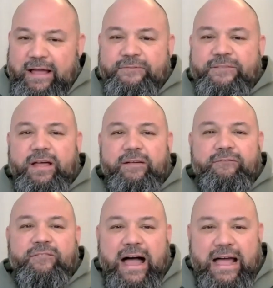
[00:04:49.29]
I
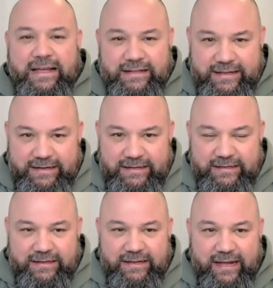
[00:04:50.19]
felt
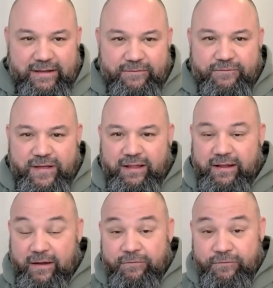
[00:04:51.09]
violated. I
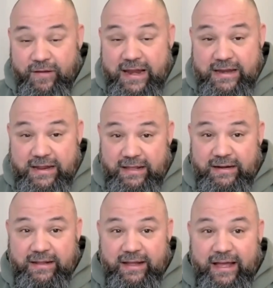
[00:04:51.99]
felt
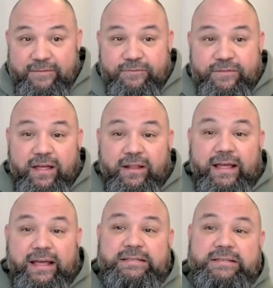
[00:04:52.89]
offended. I felt
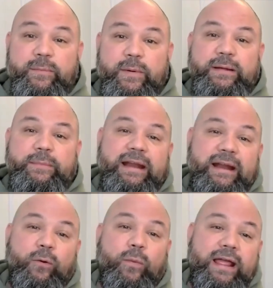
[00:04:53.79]
like somebody
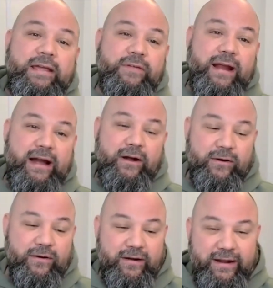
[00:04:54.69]
made a grave
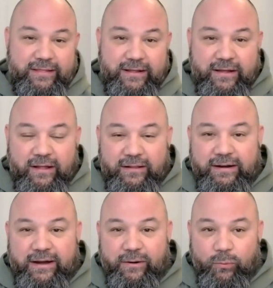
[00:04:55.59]
error in the
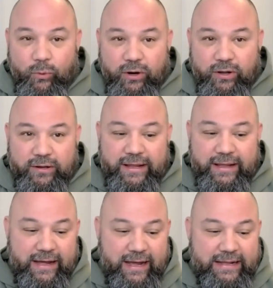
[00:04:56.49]
culinary world
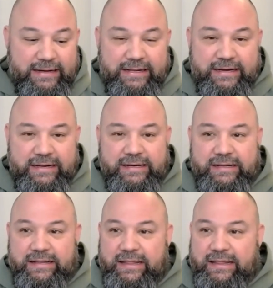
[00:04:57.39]
and I
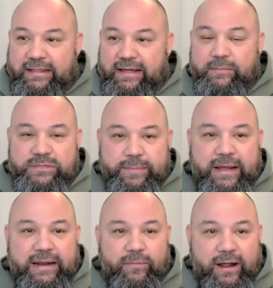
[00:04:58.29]
needed them to
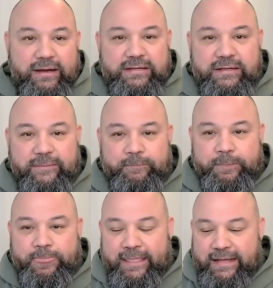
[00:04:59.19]
make it right.
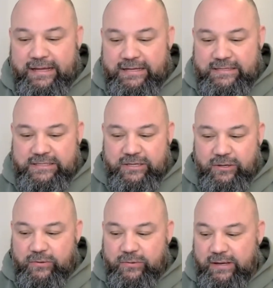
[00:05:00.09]
And
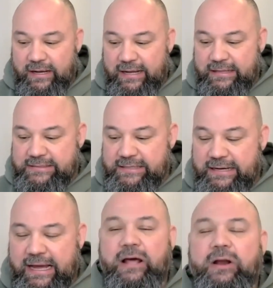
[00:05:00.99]
so I
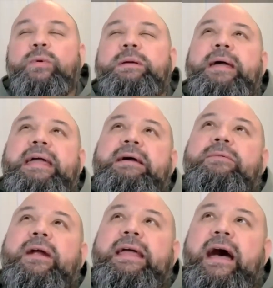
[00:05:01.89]
said, how do we make
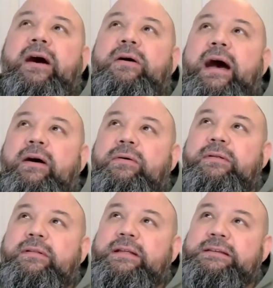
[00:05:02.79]
it right? How
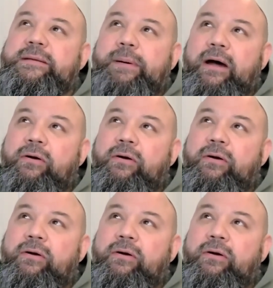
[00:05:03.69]
how does the